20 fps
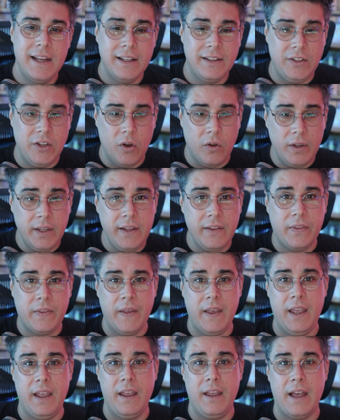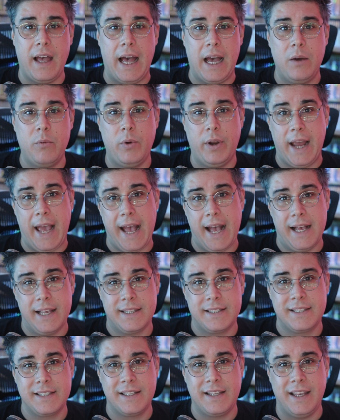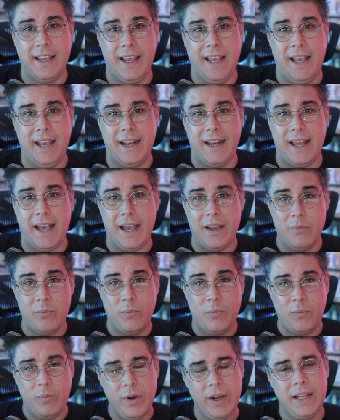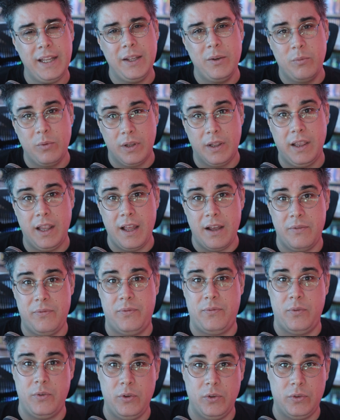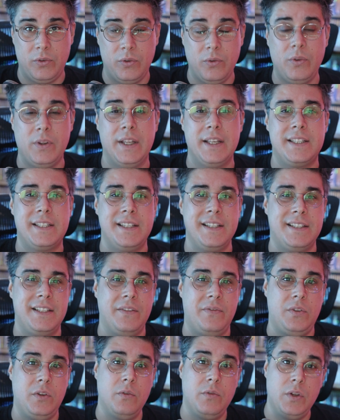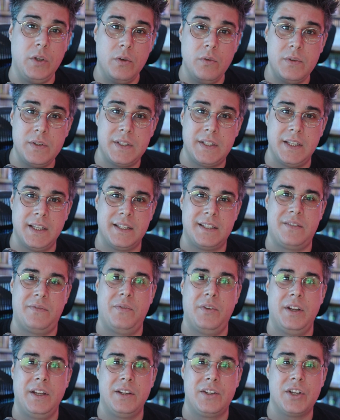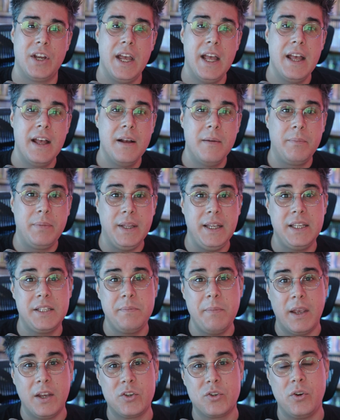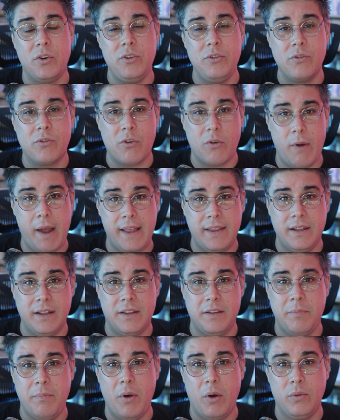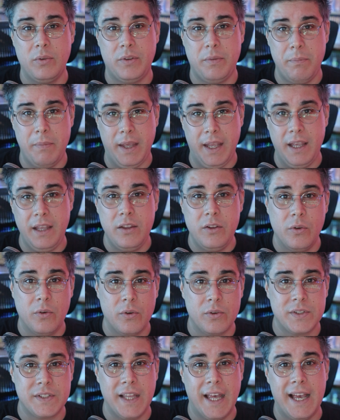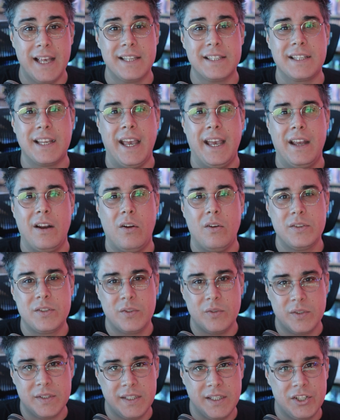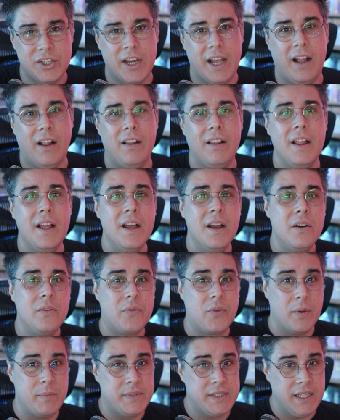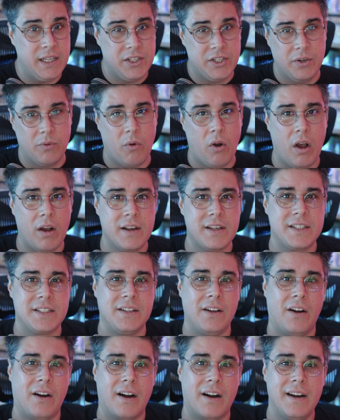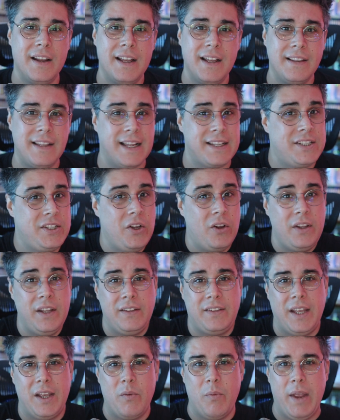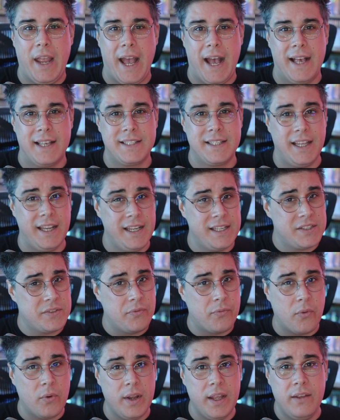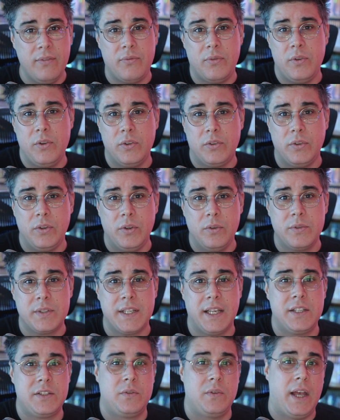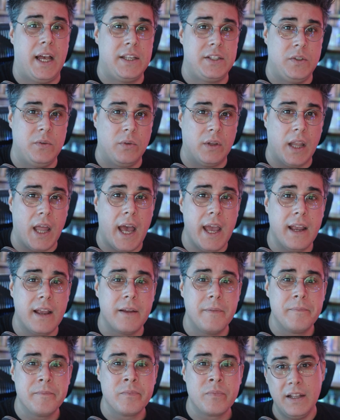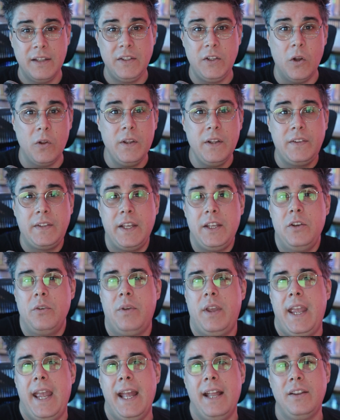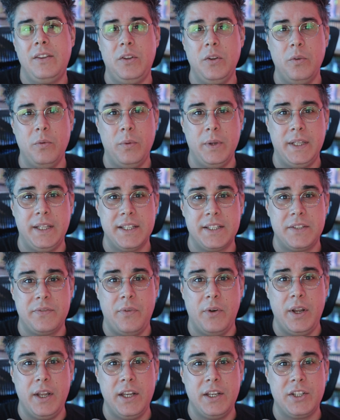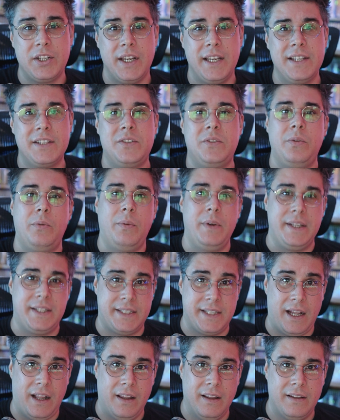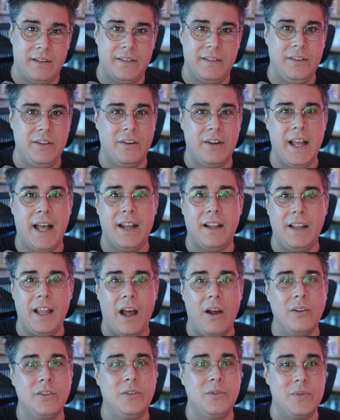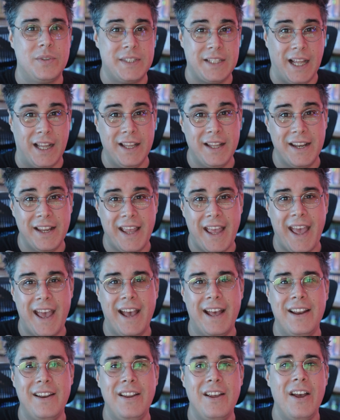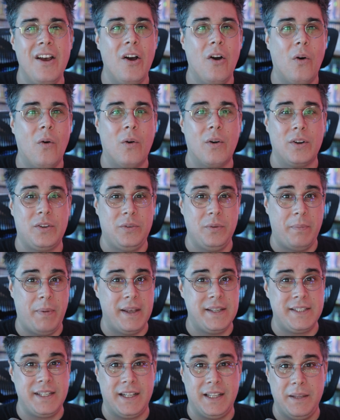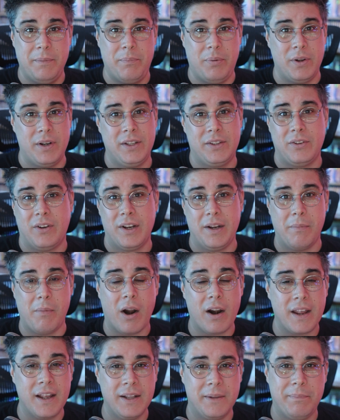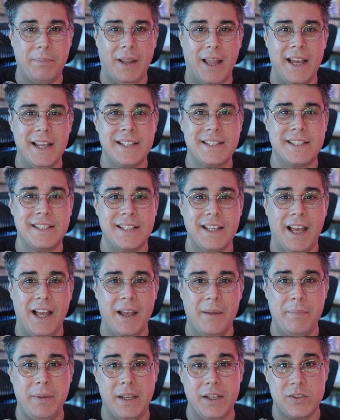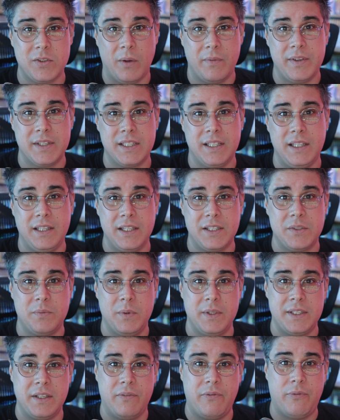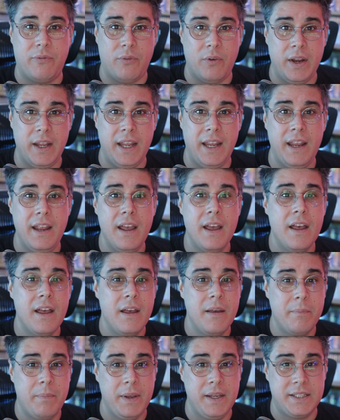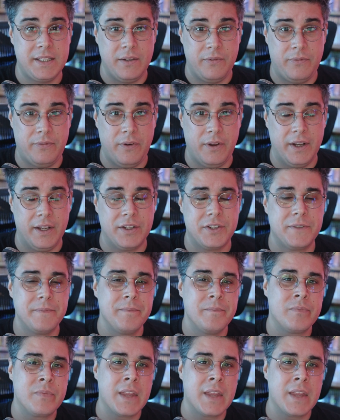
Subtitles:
The only thing I would ask, and I really would love for you to do this, is if you use this footage, please make sure you credit both me, Hugo's Desk, and also Resale from CG Rockstar. That's the only thing we ask. It is free for you to use as you would like. The only thing you can't do with this footage is to resell it. You're not allowed to sell it again or to basically put it on a marketplace because obviously this was a free piece of footage.